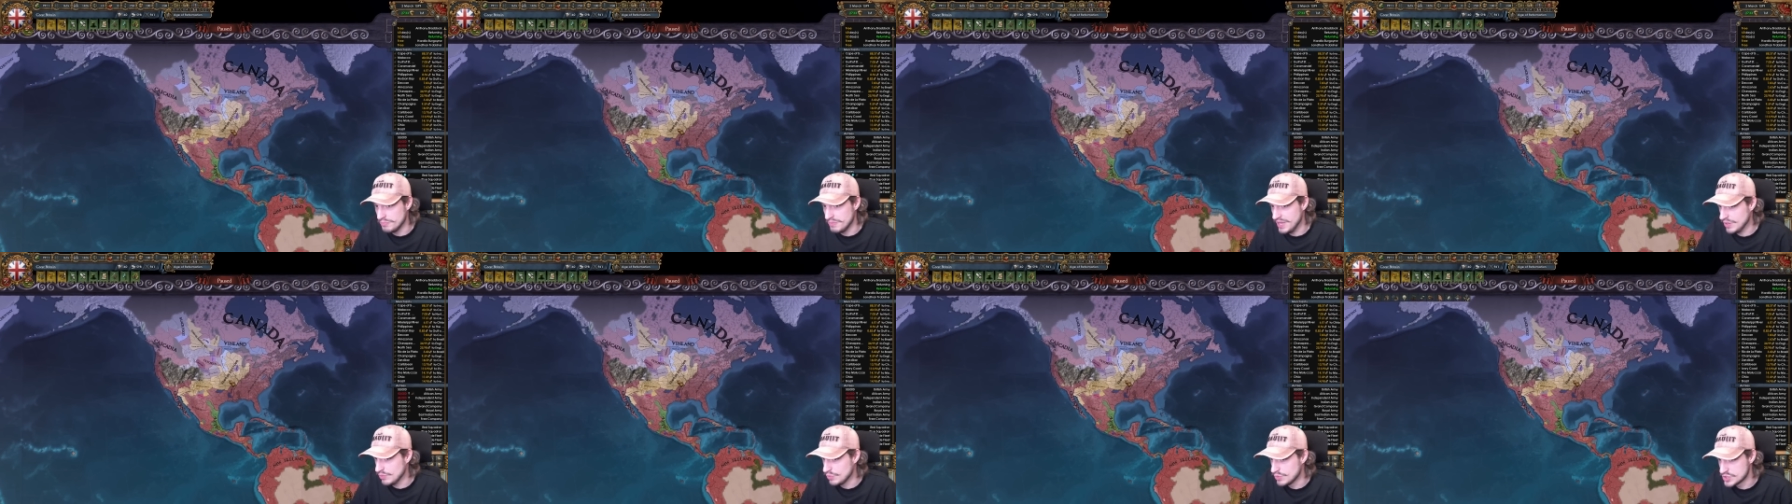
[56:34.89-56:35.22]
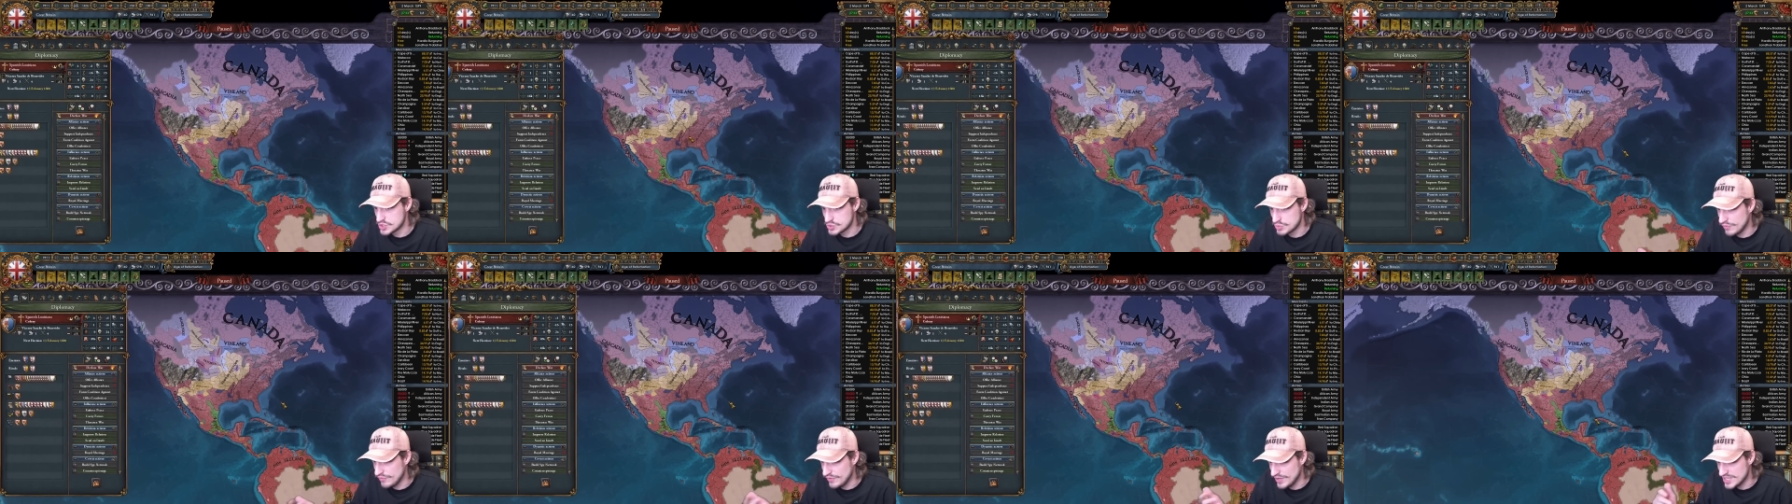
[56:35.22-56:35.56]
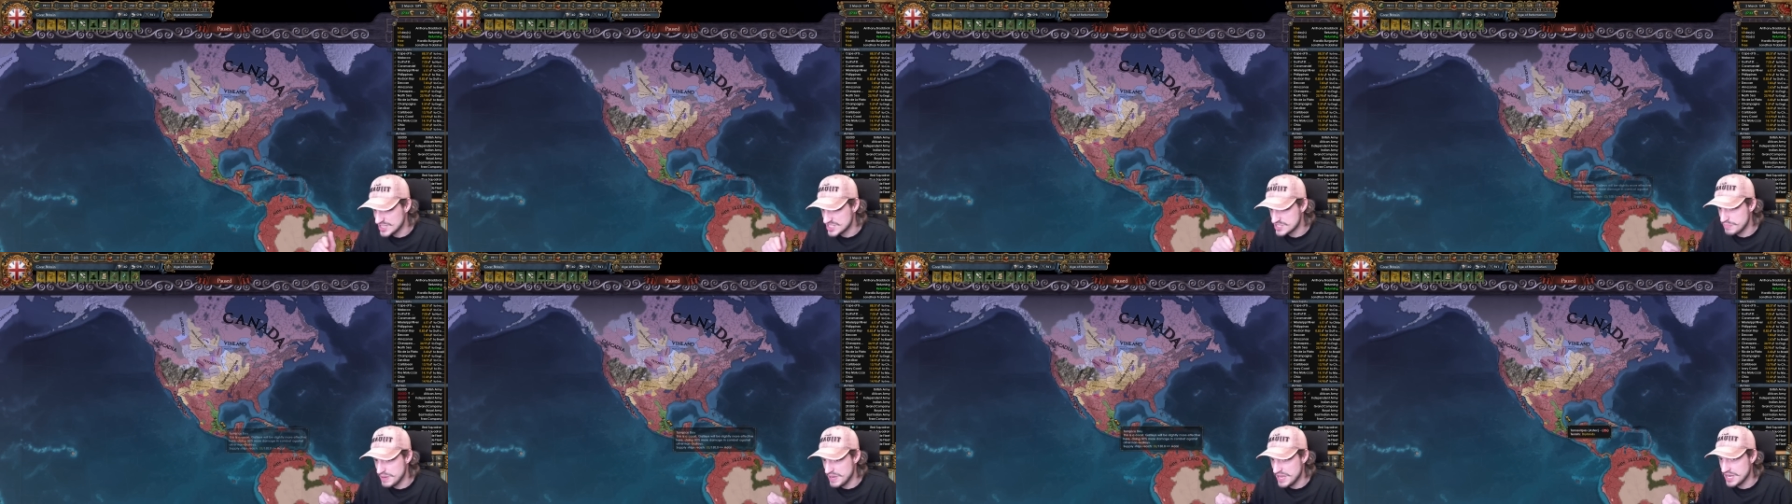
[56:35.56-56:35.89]
man, once we
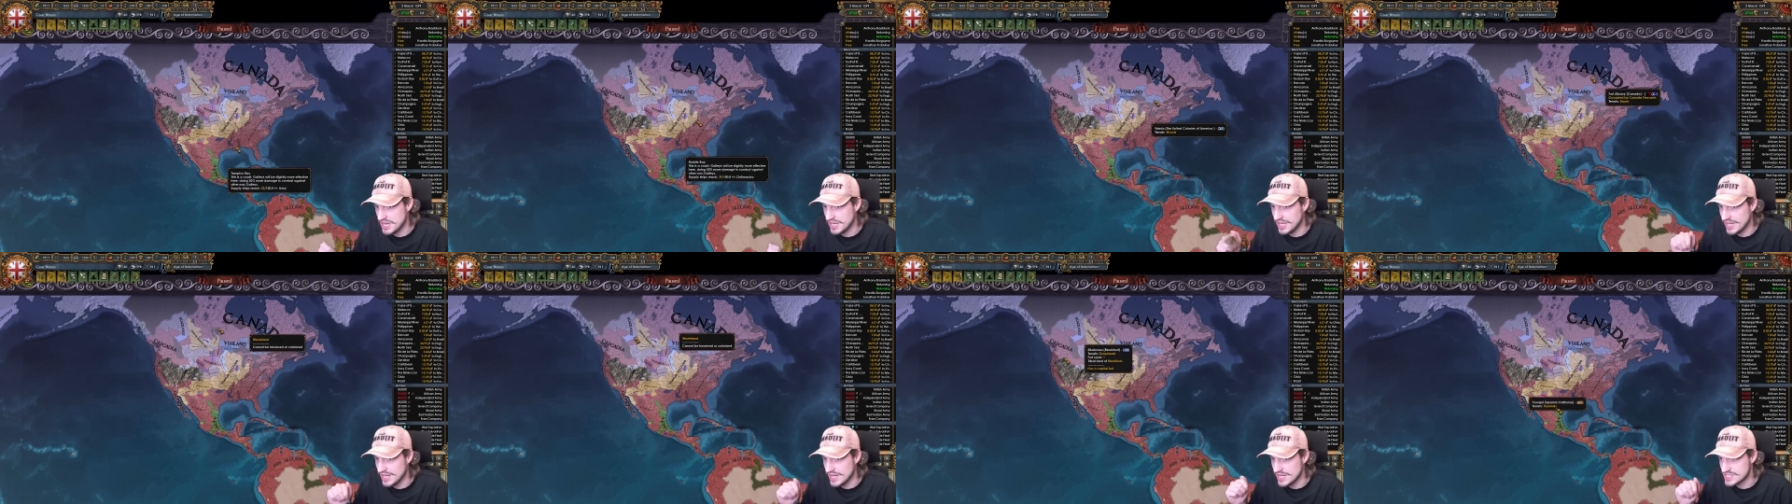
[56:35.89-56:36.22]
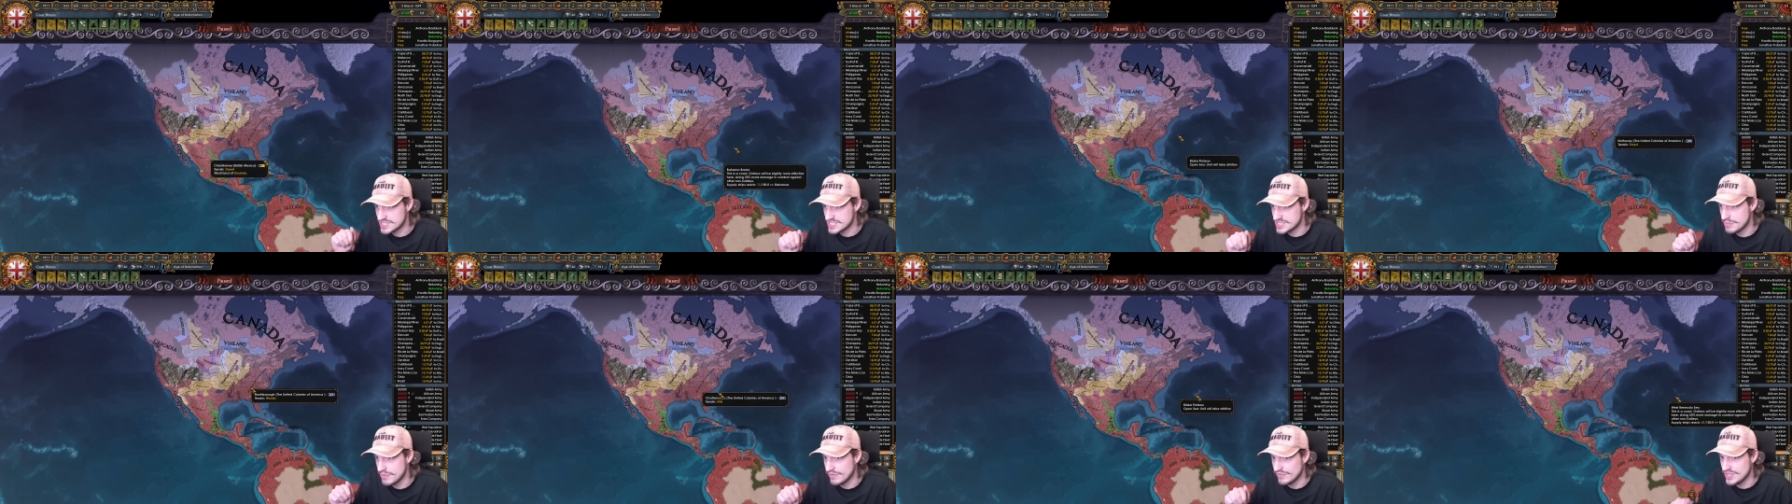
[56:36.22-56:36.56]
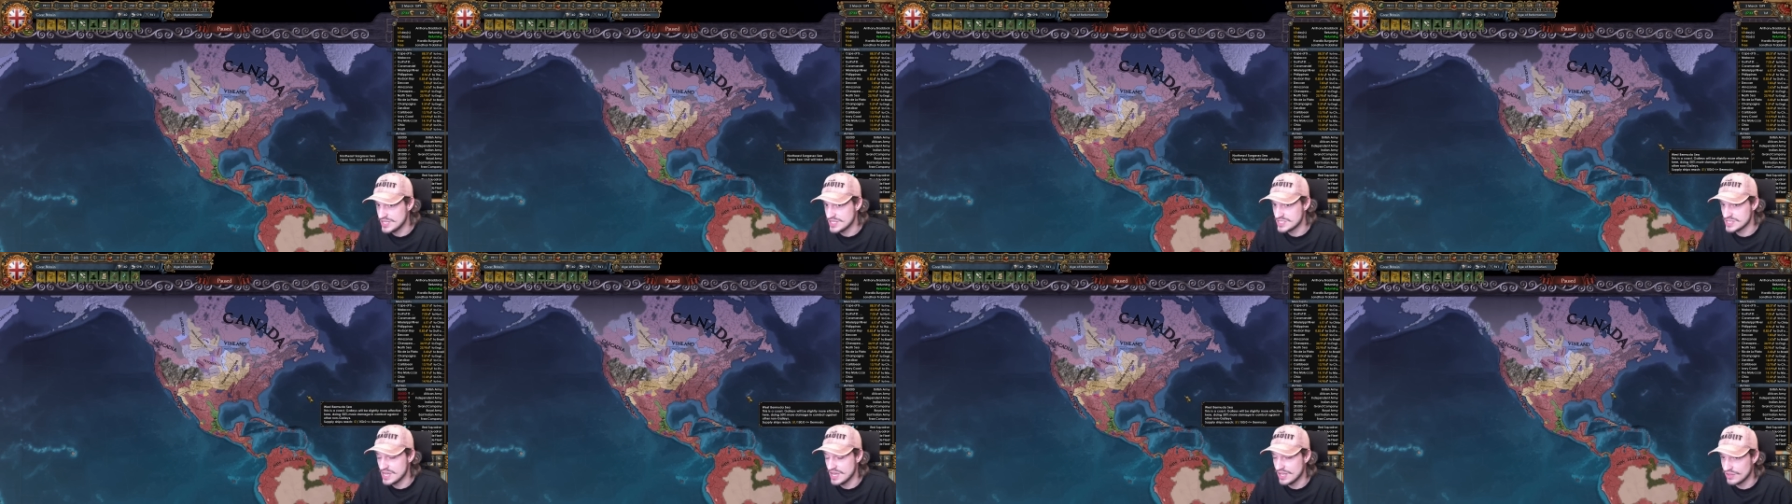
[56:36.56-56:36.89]
fight Spain again and some of
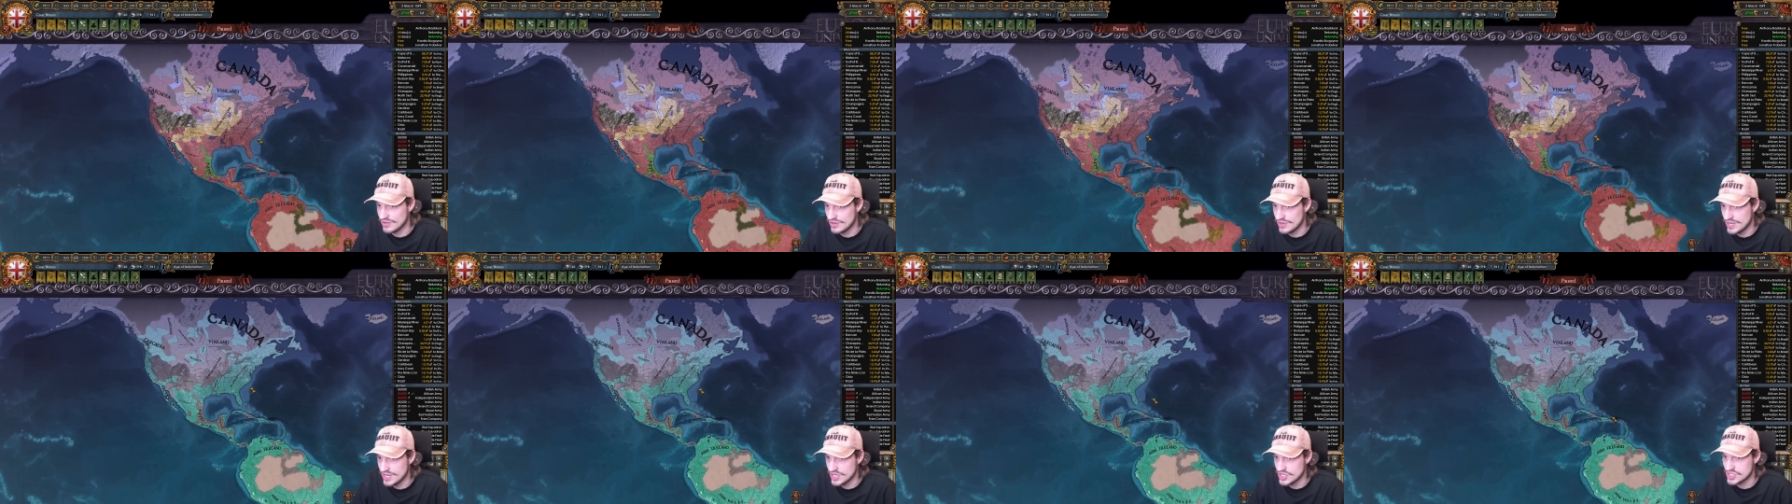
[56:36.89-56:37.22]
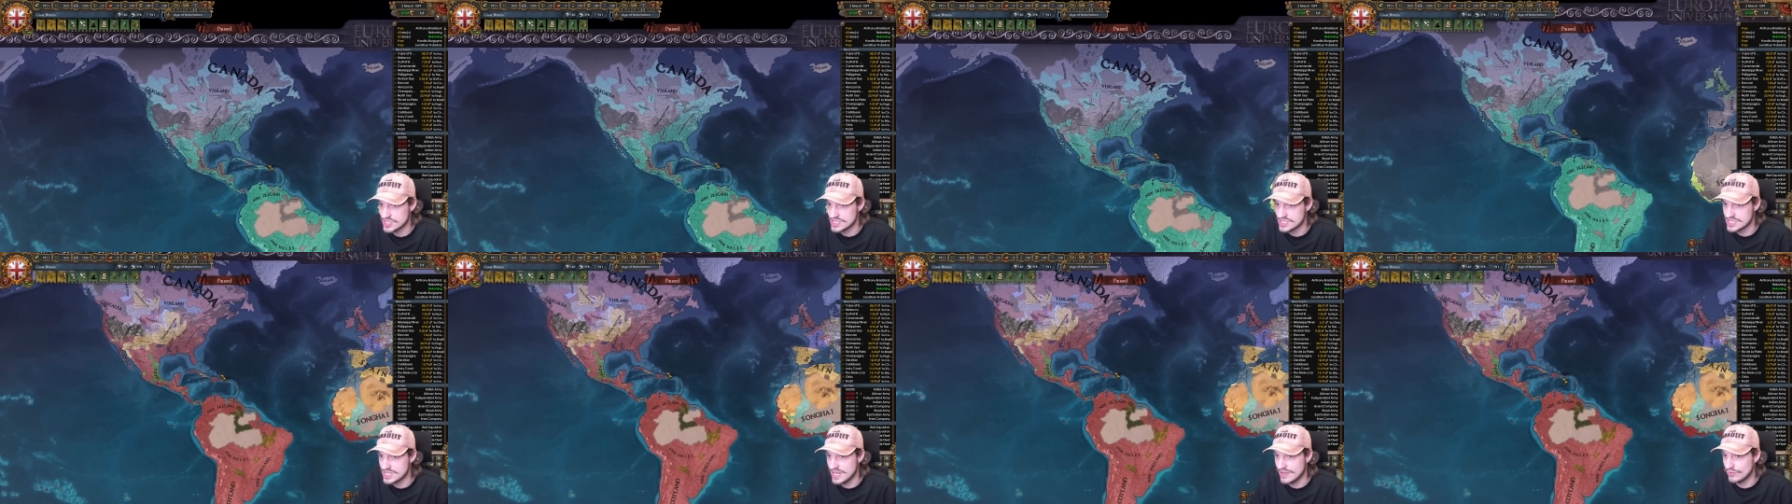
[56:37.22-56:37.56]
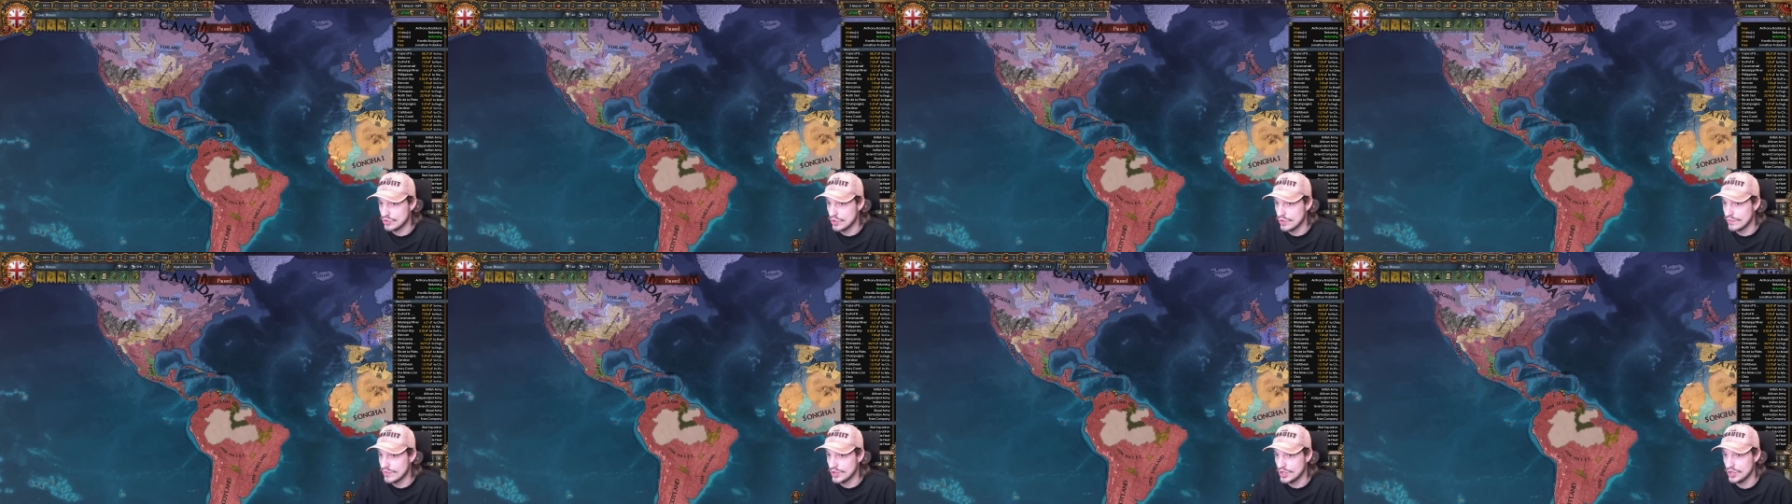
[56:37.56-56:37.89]
these other nations
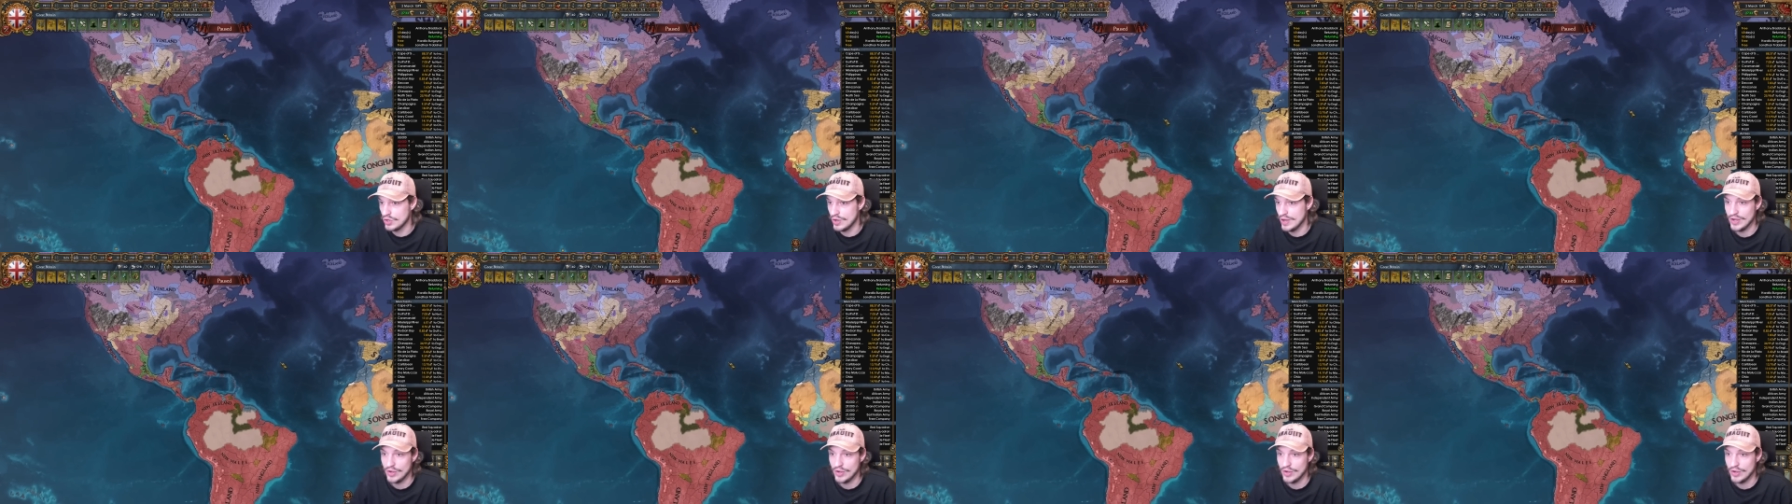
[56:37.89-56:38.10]
left over here,